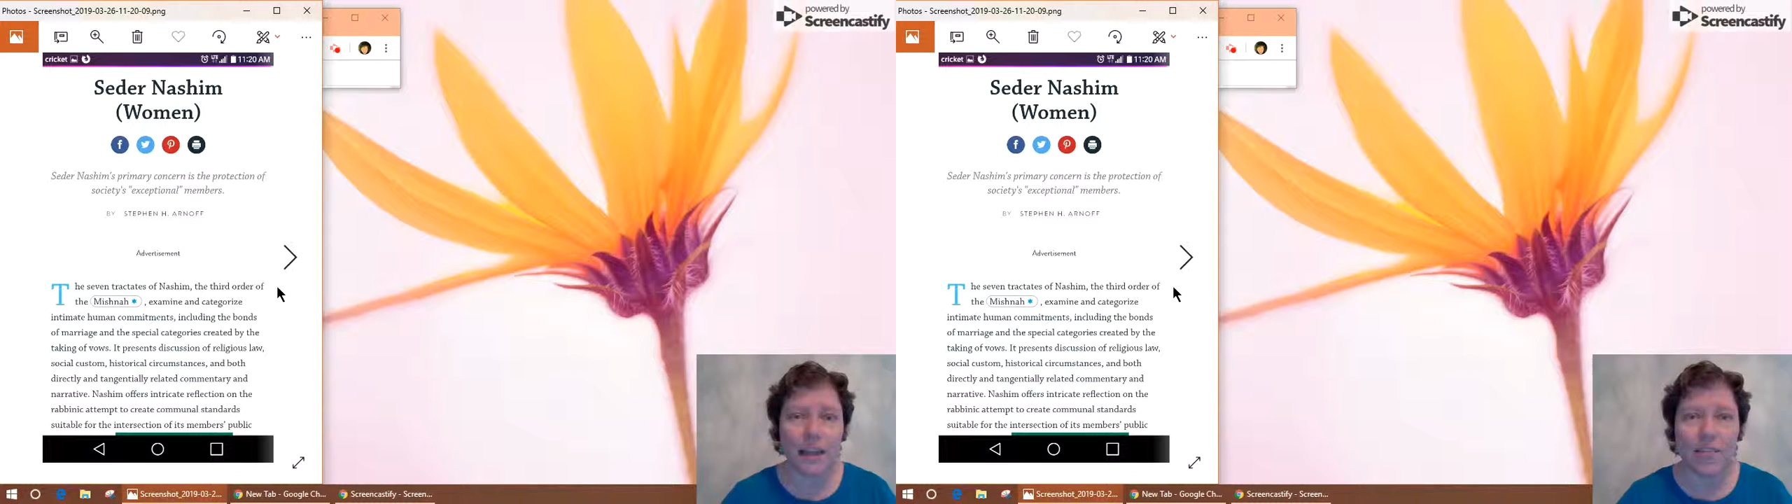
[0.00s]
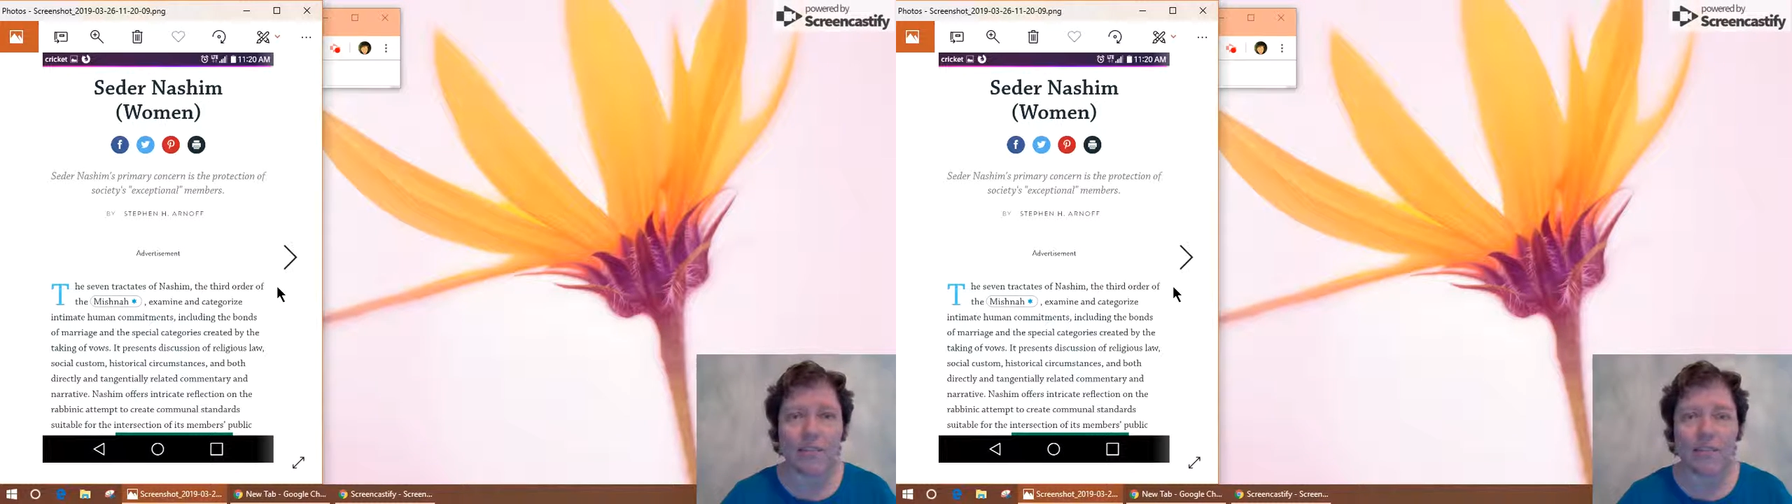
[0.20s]

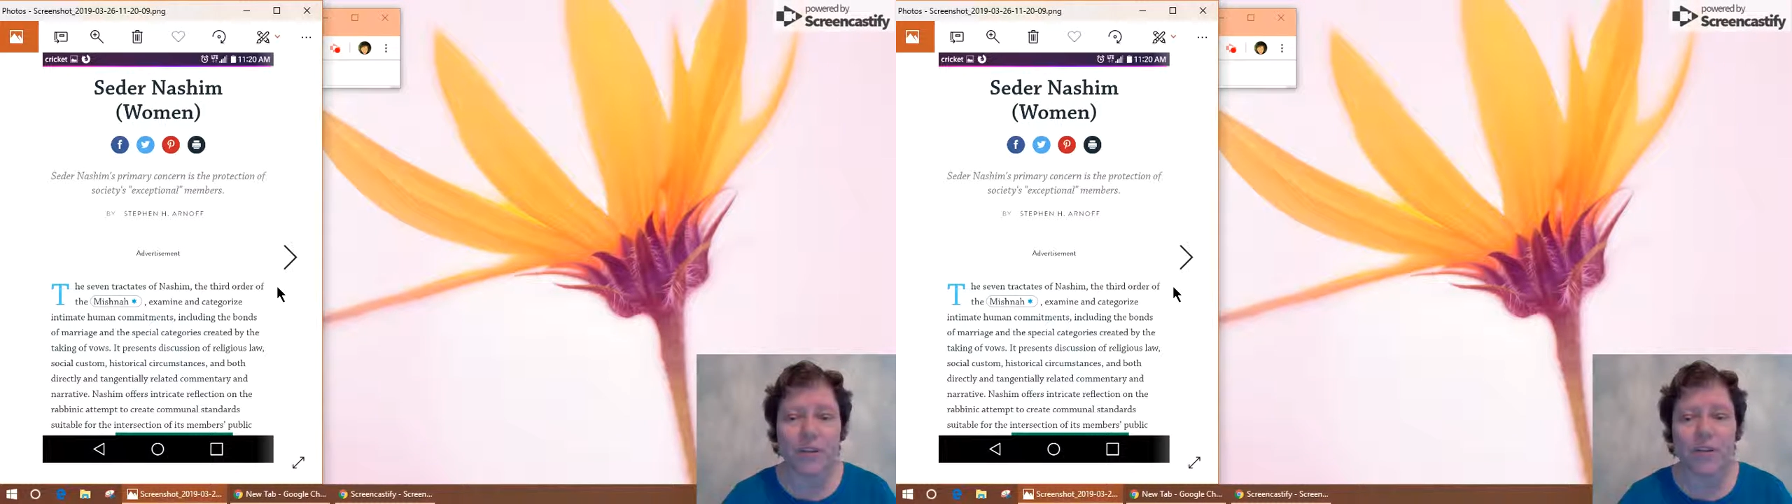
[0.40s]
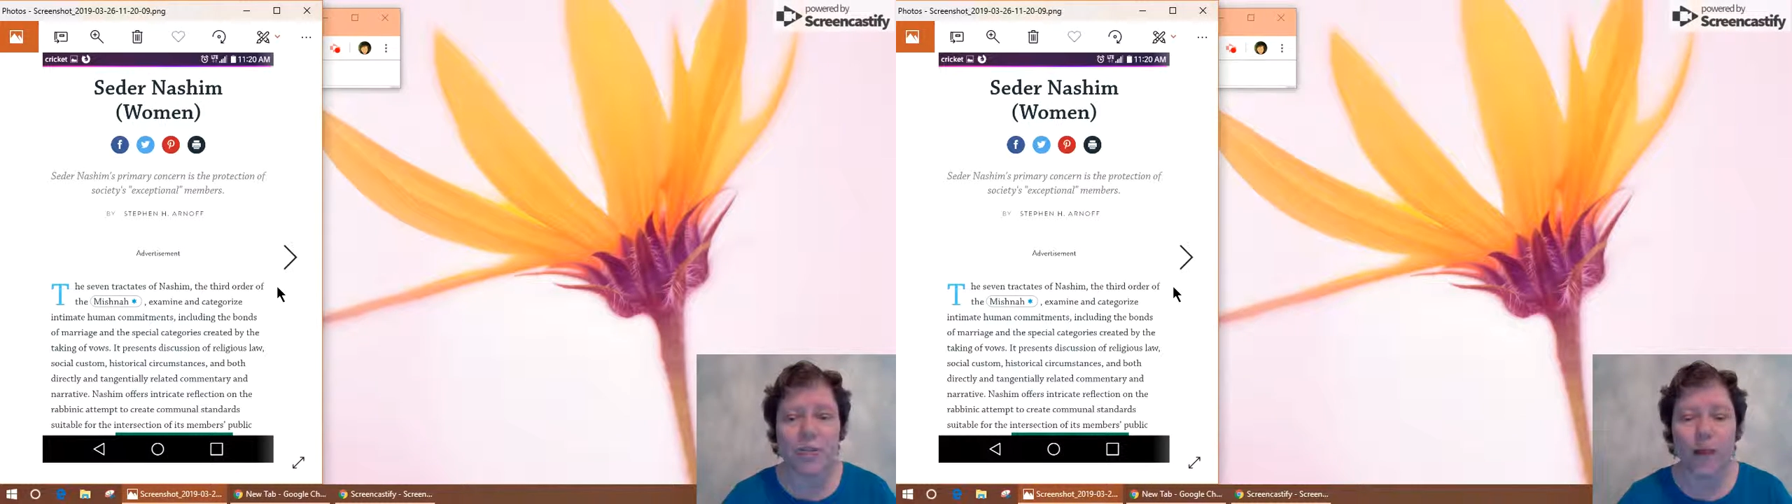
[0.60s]
I have a
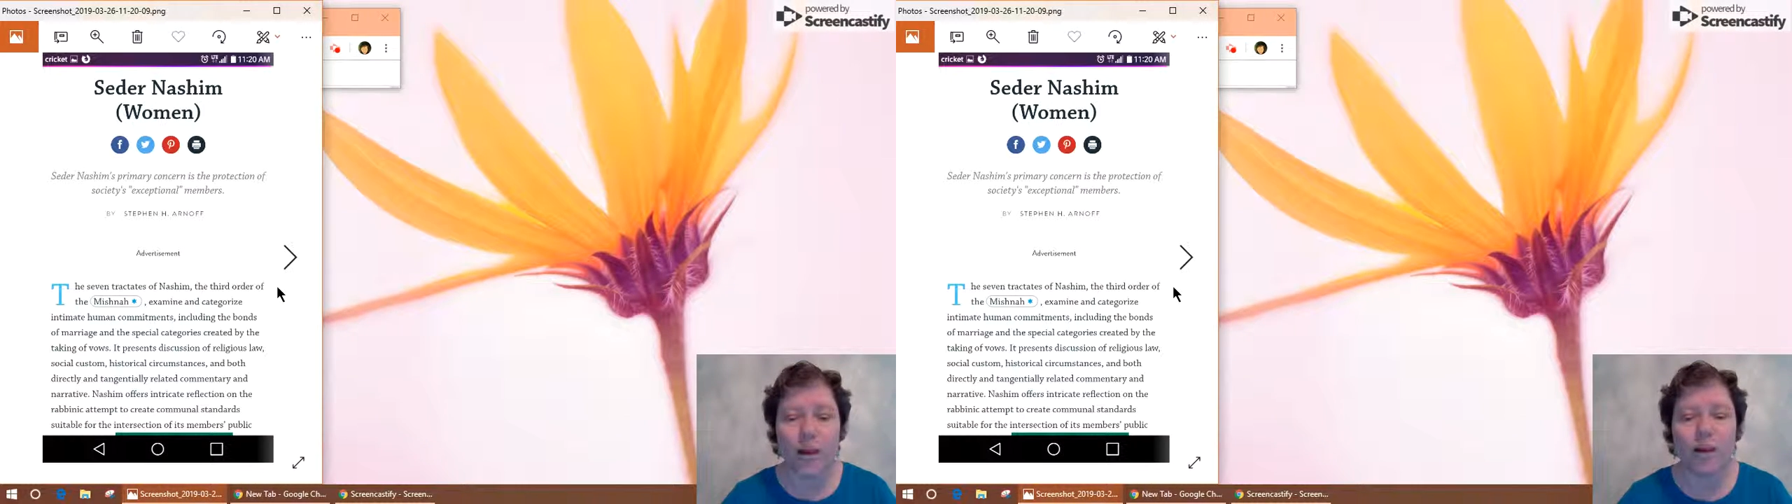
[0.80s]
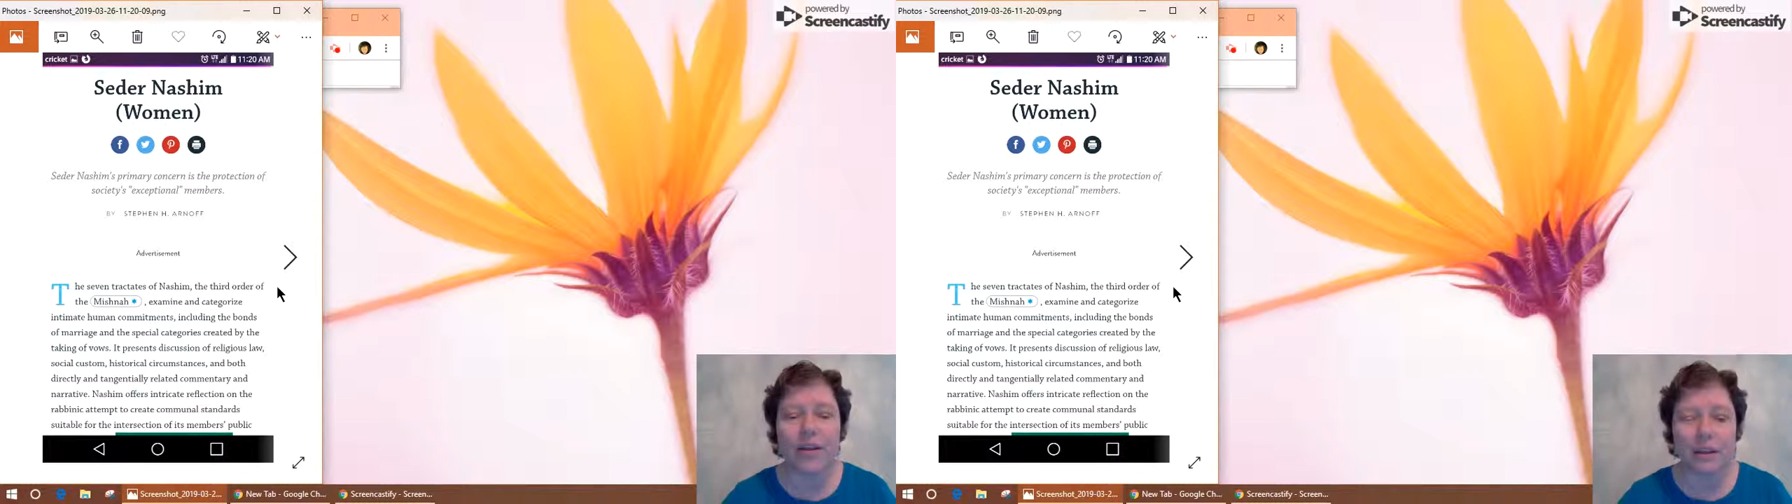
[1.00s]
video
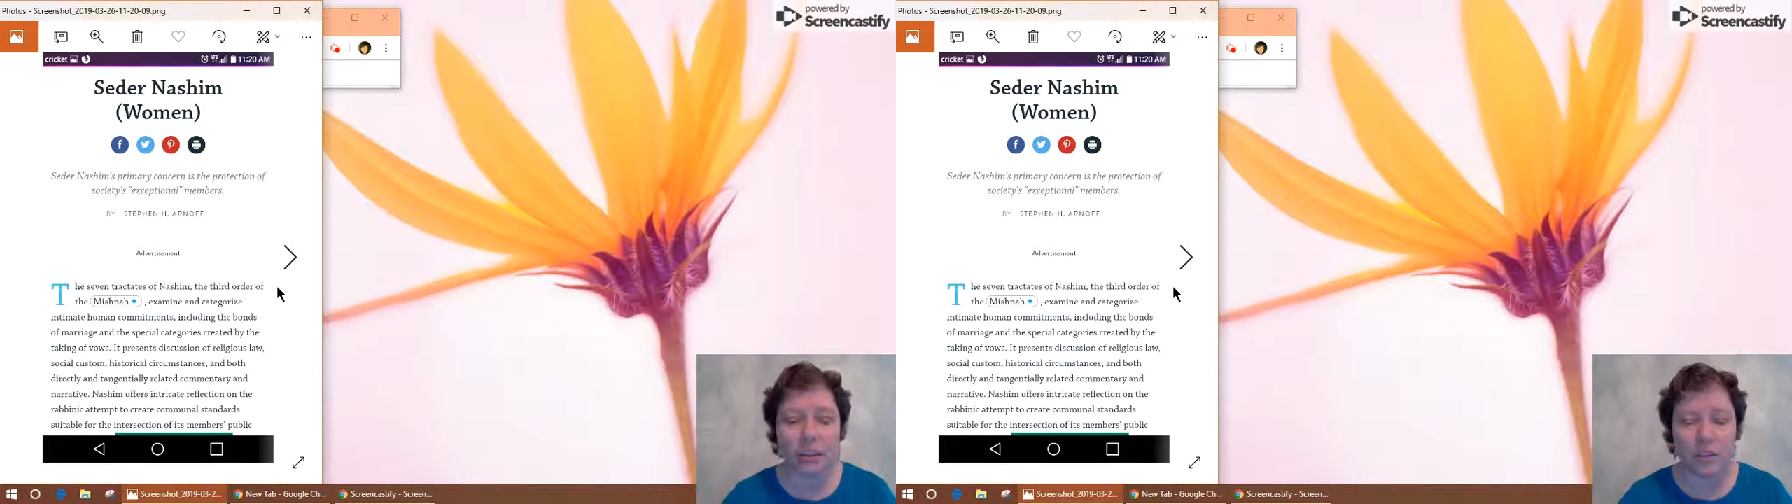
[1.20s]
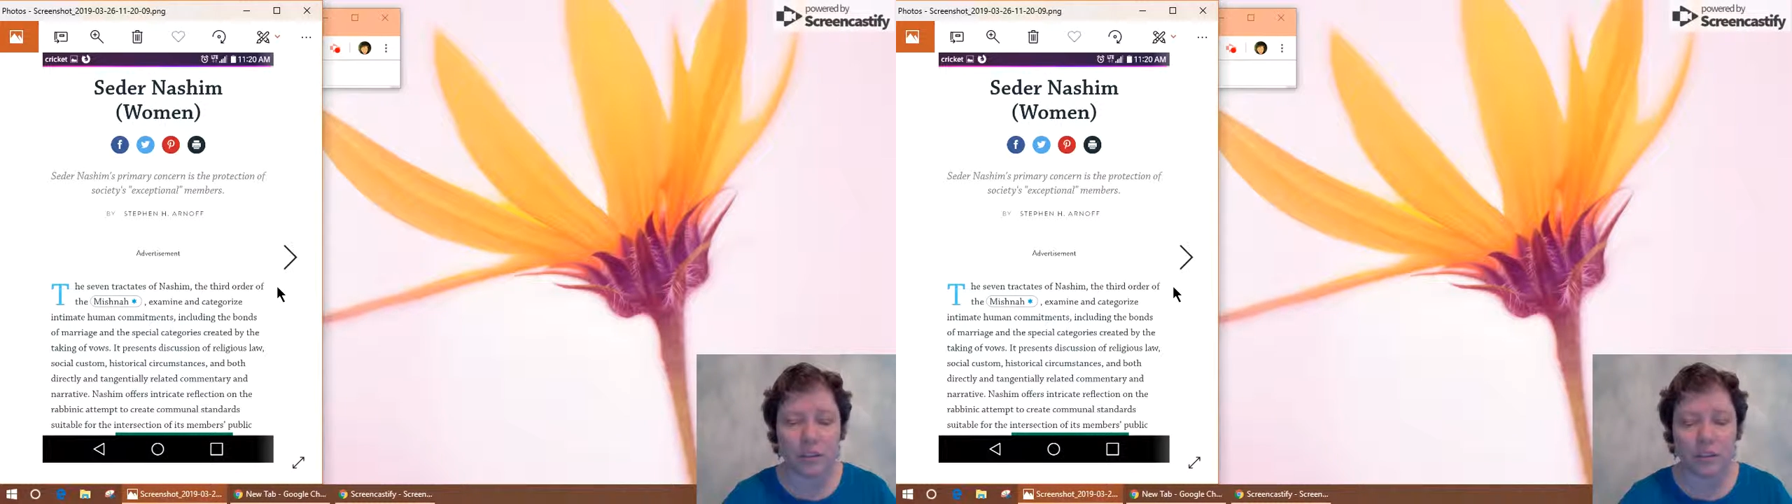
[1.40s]
about it. You
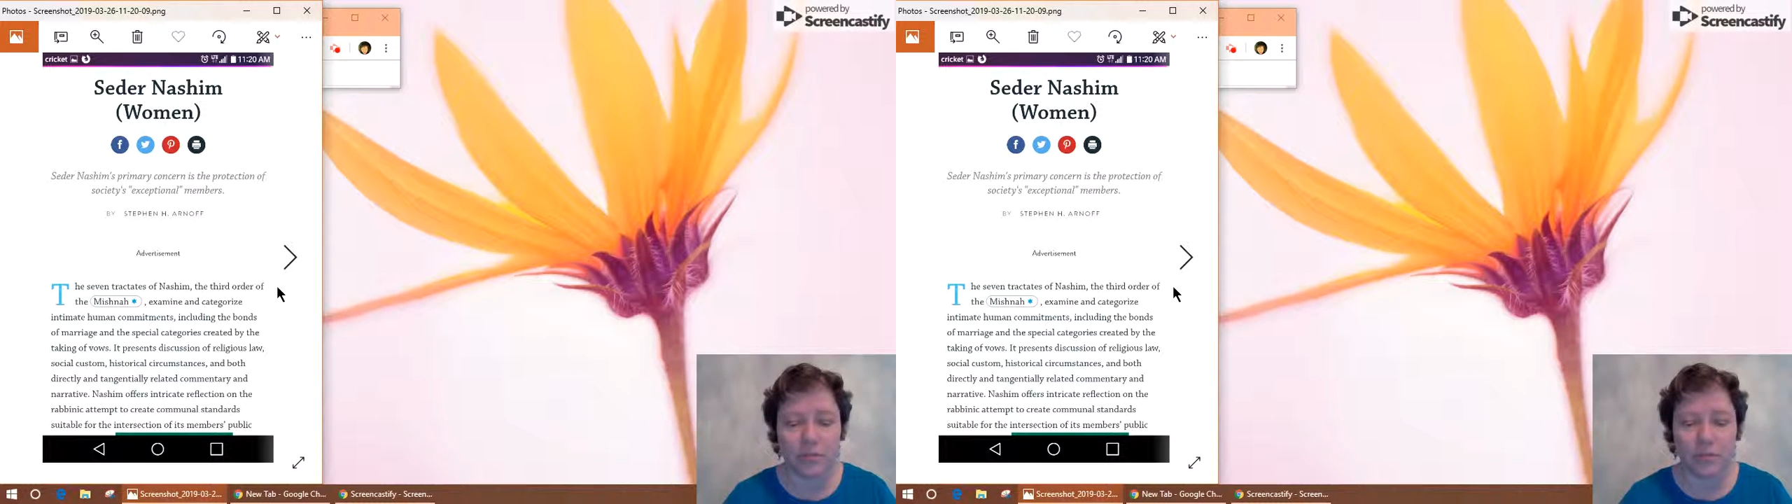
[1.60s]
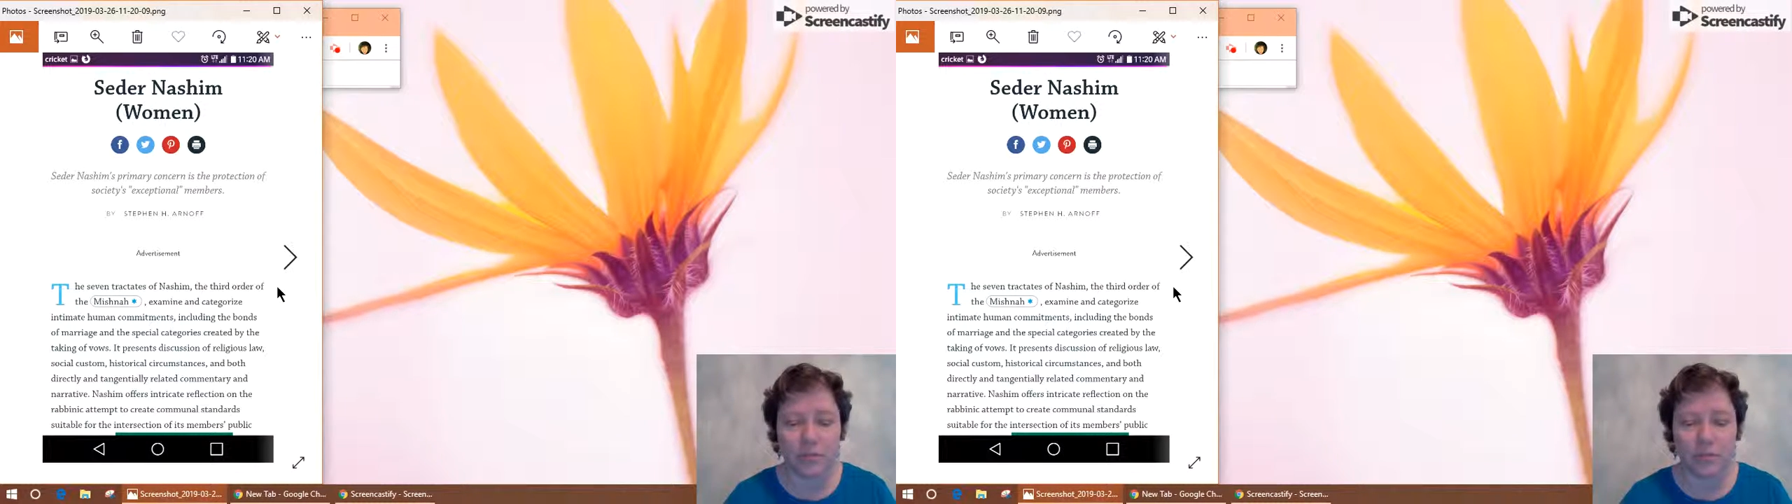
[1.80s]
could look for it.